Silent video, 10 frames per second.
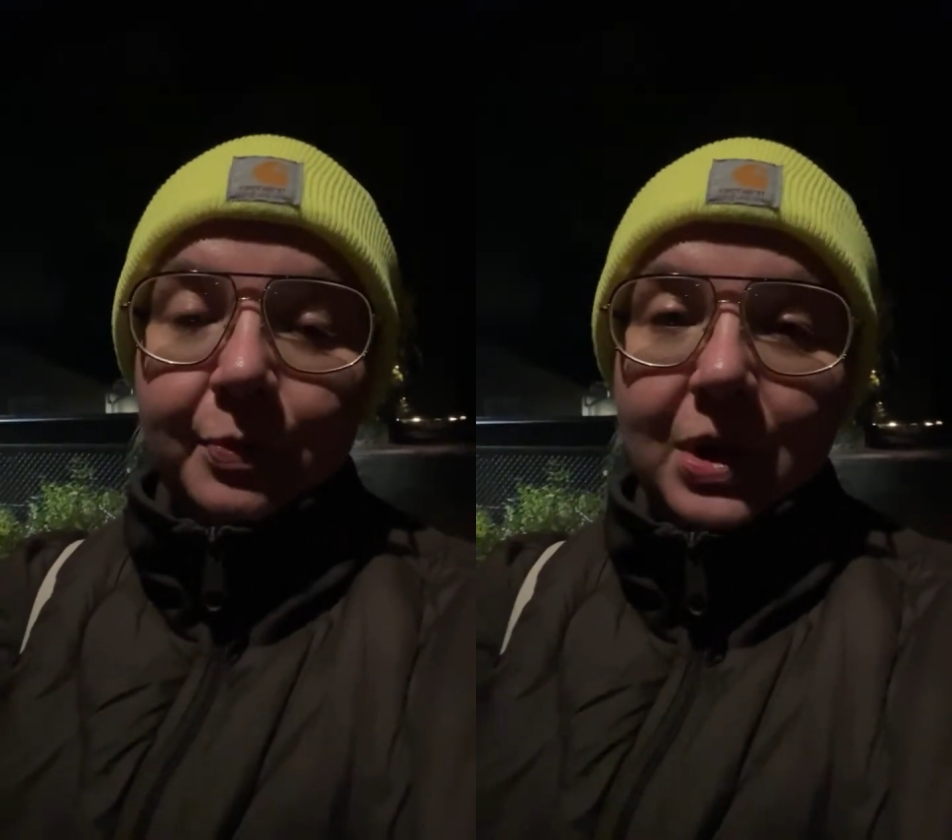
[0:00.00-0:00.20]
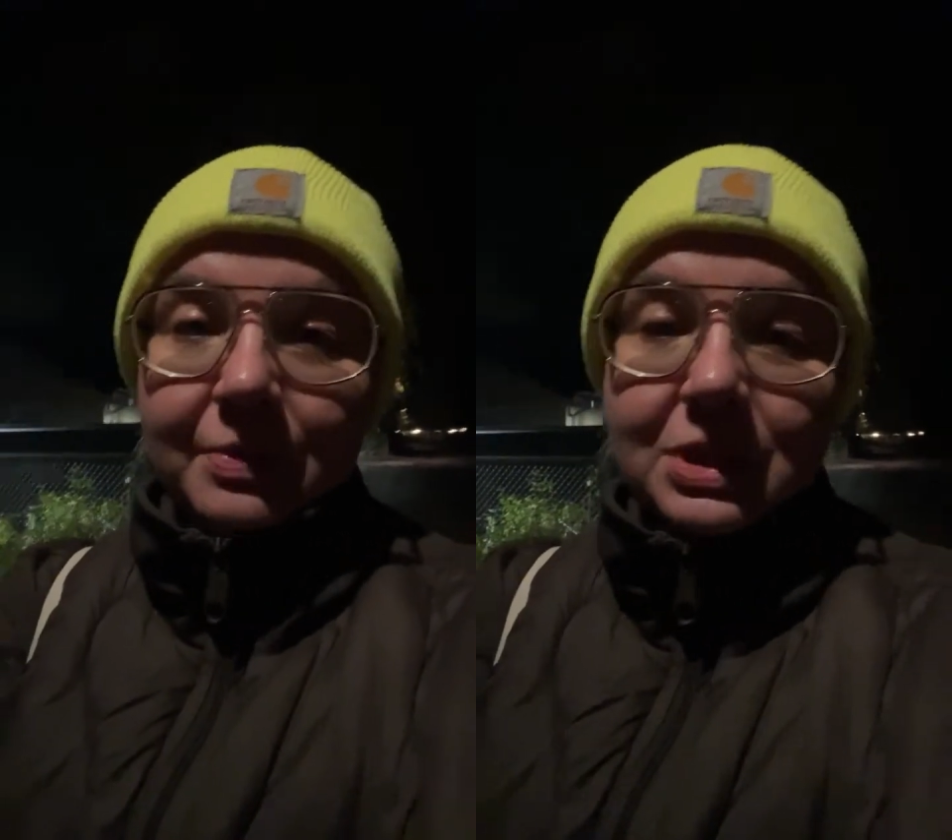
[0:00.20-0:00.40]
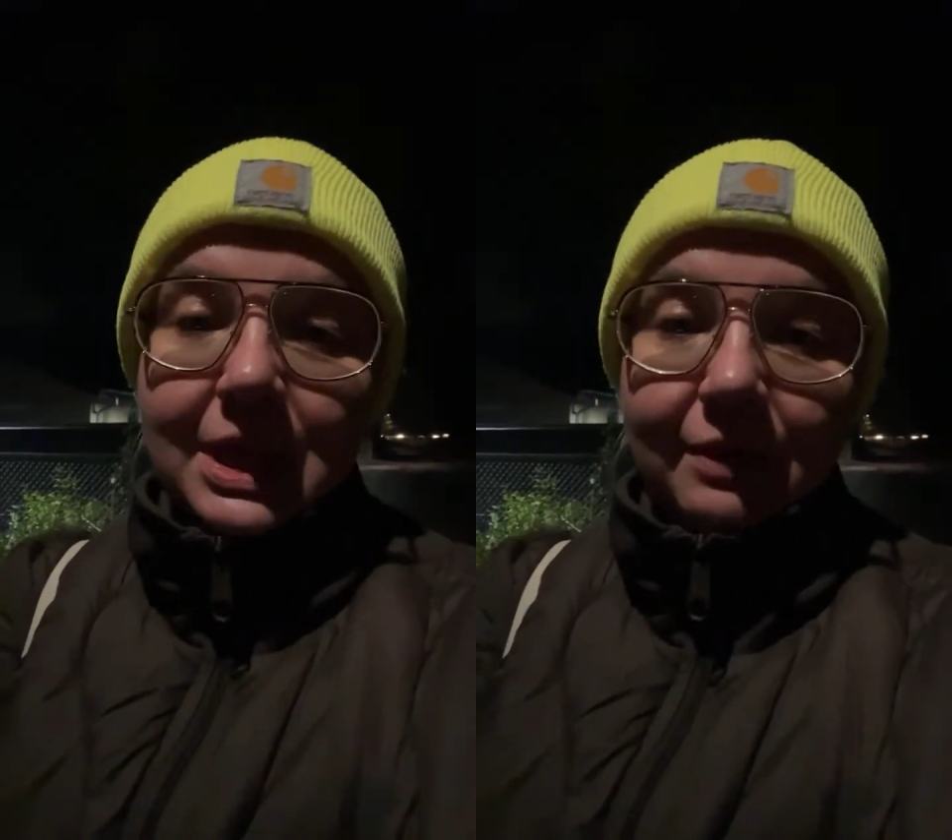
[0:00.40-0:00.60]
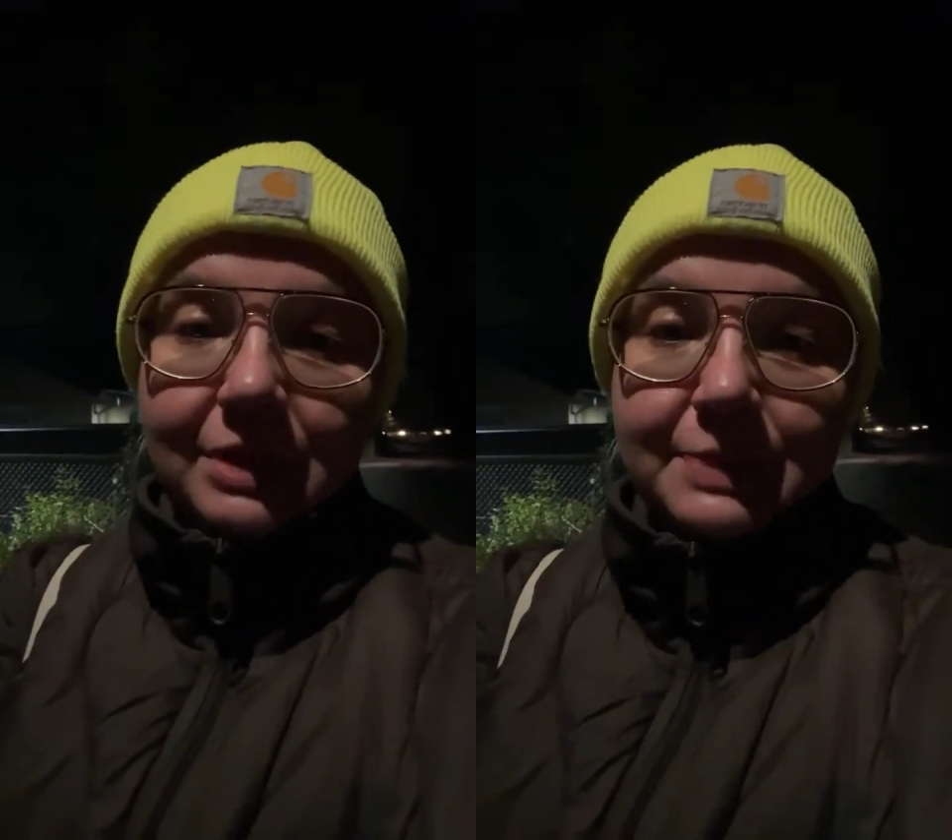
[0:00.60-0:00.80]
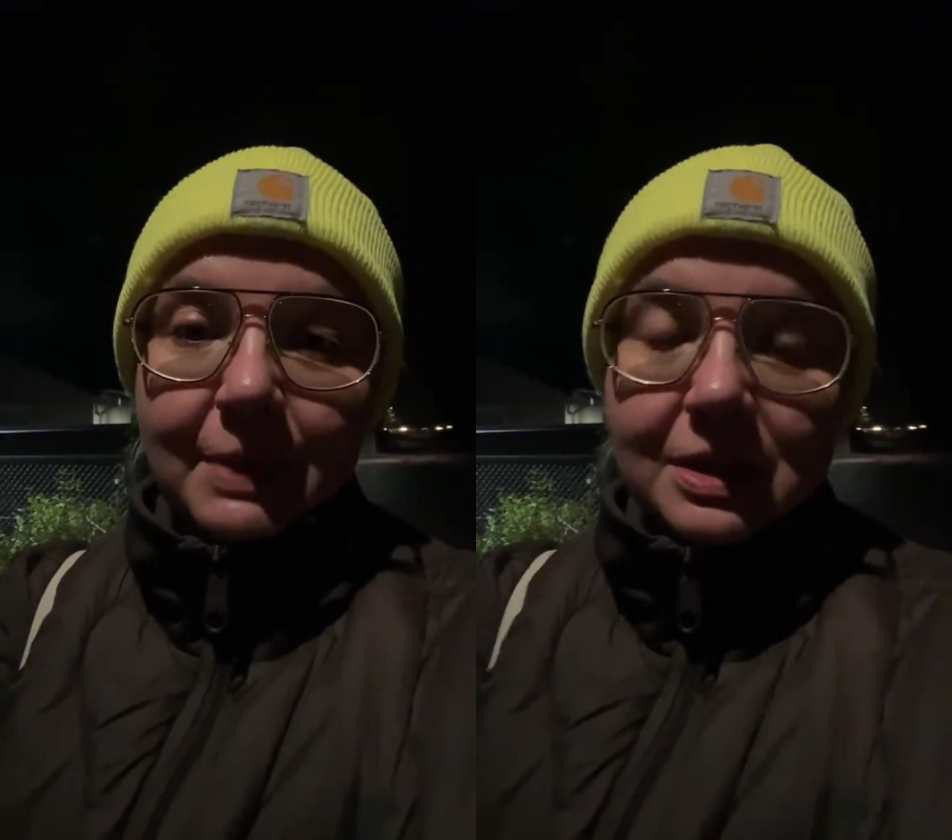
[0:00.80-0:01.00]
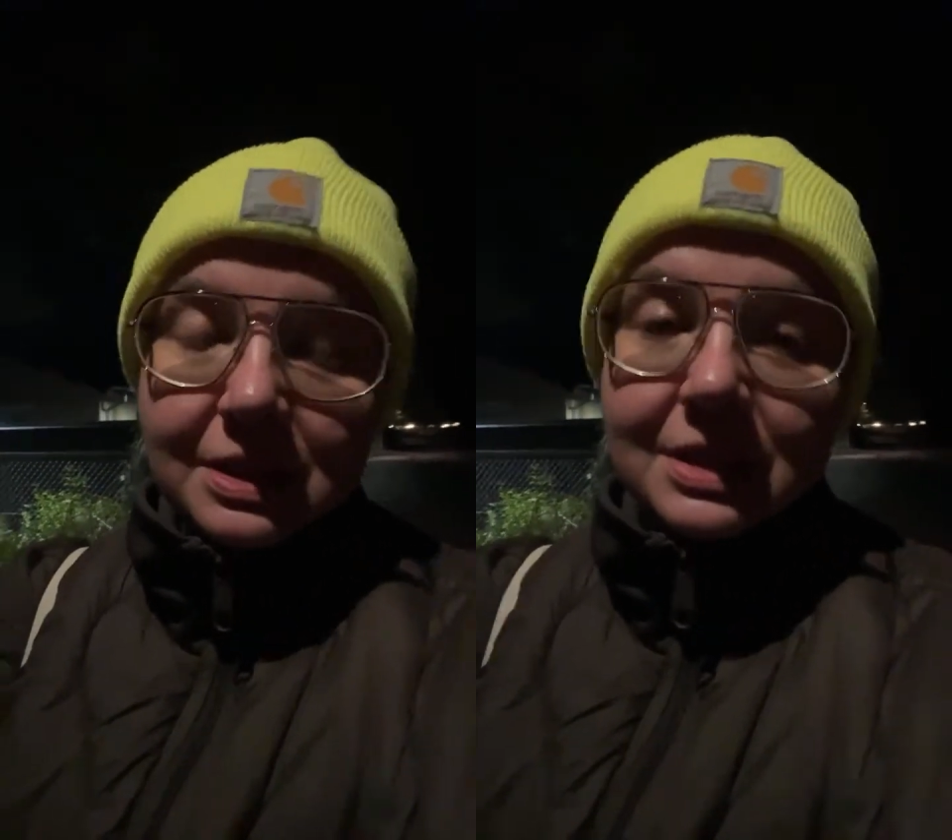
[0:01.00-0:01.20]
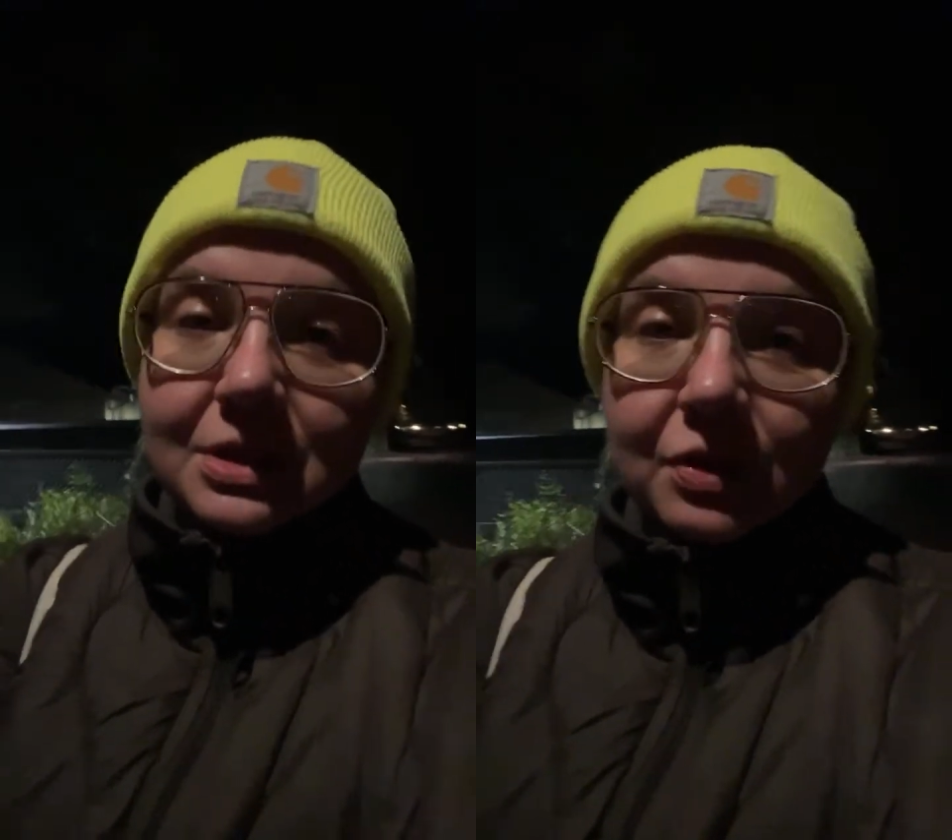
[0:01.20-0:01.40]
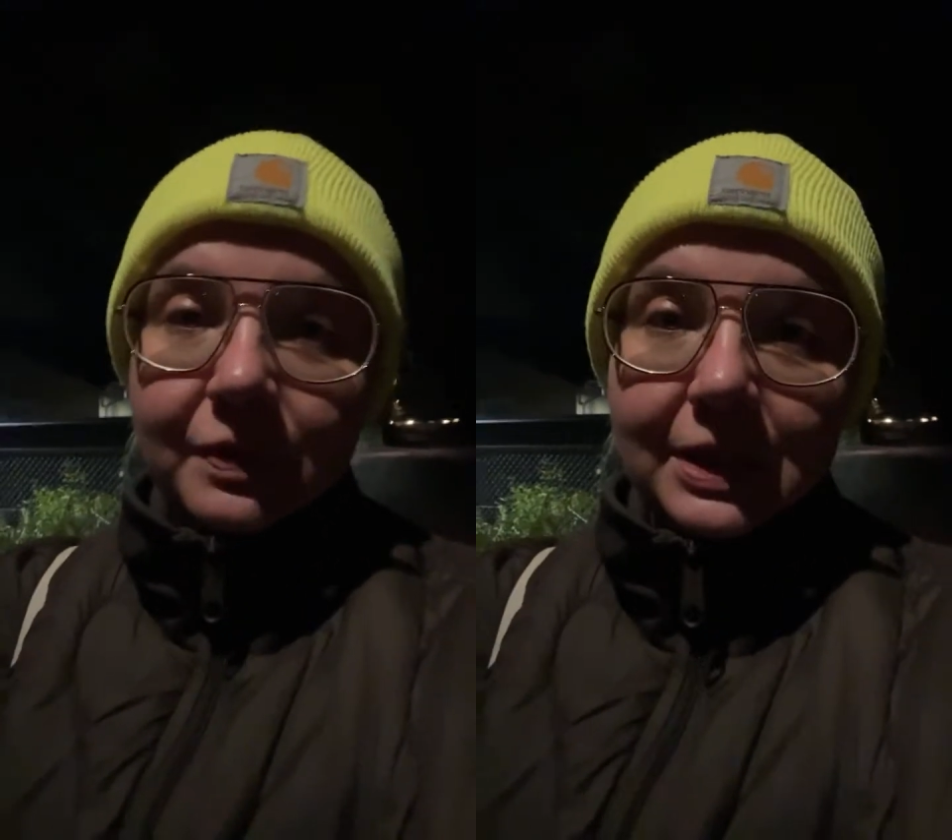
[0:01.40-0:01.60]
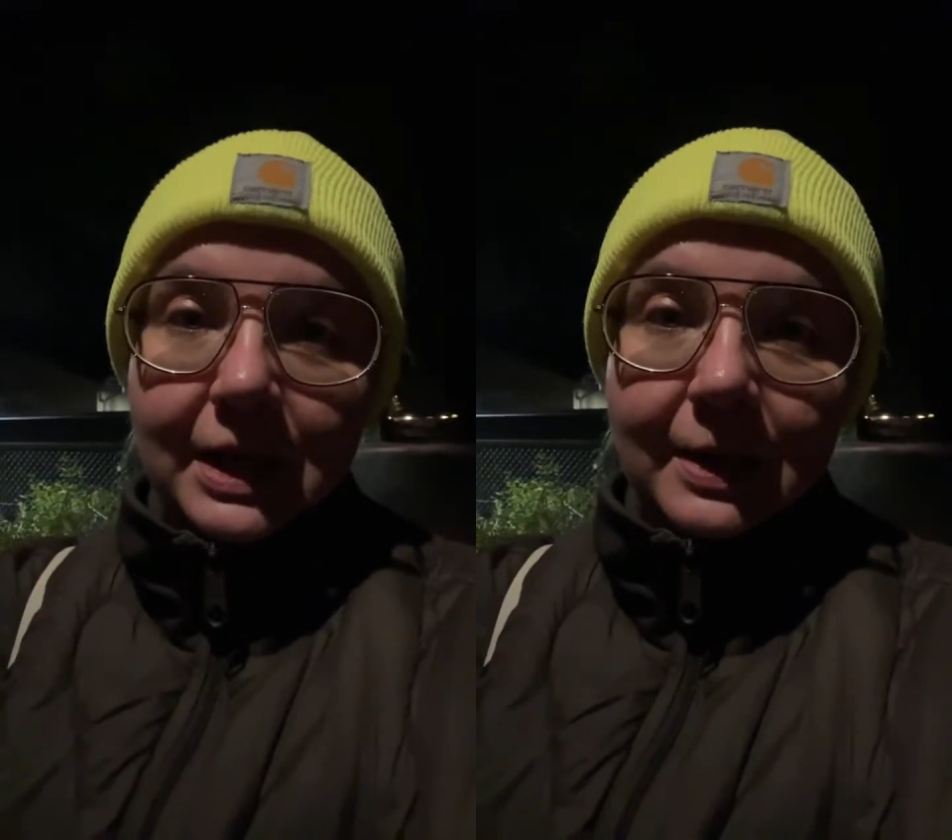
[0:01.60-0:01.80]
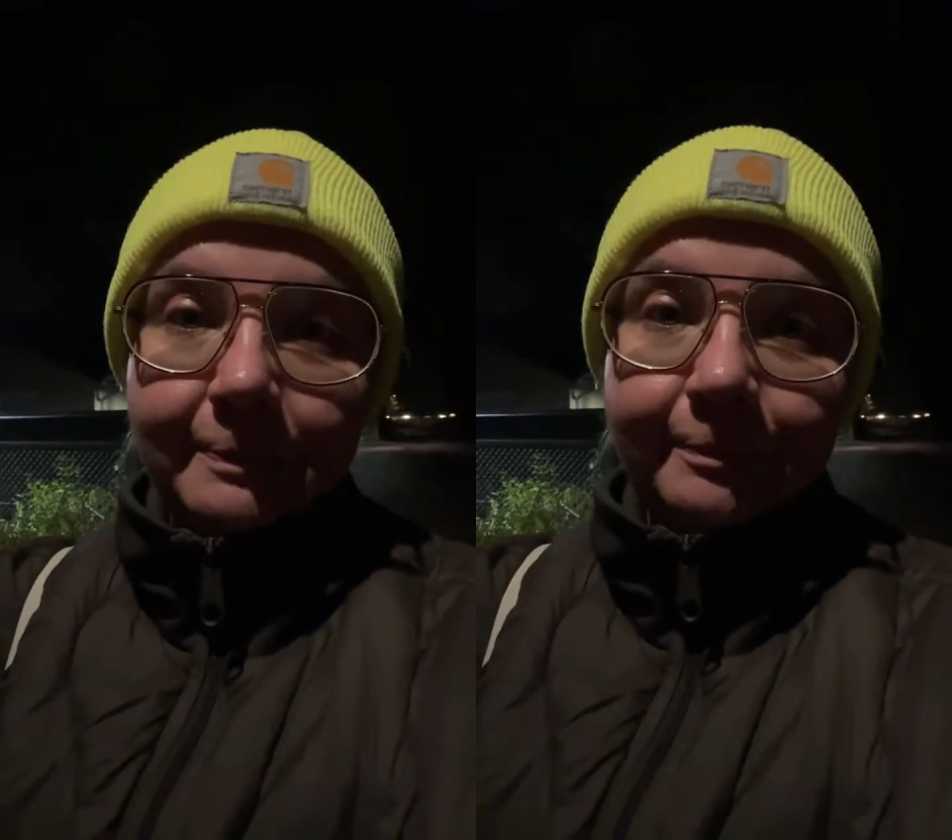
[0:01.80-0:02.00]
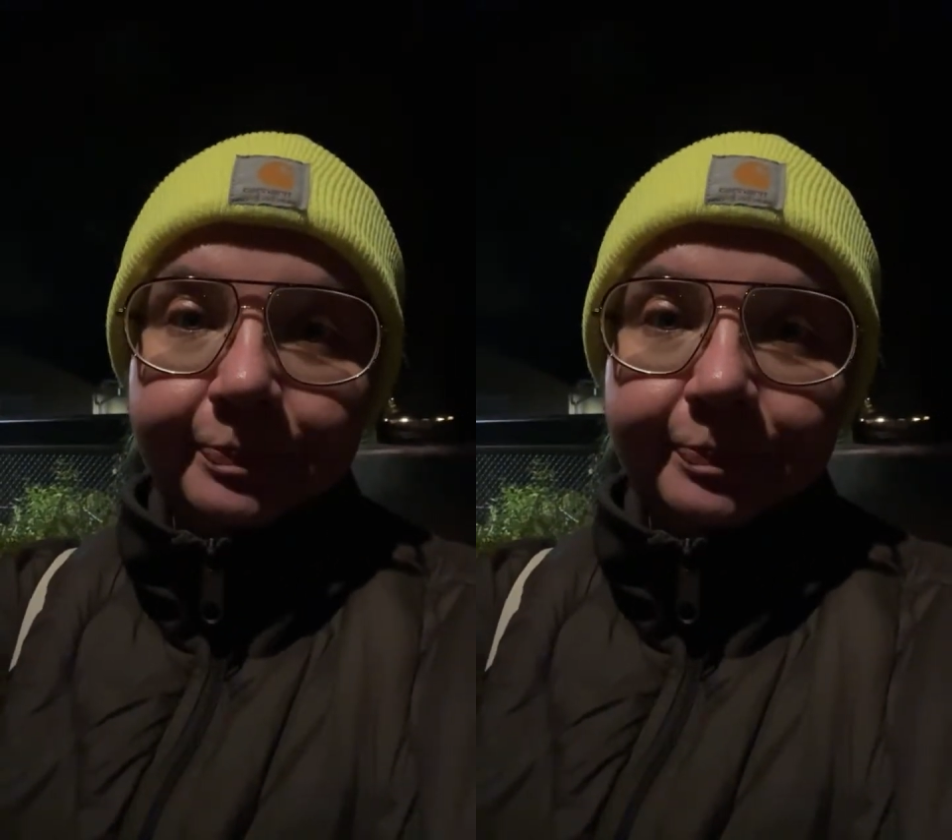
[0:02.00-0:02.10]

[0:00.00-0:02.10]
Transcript: promising responses over there.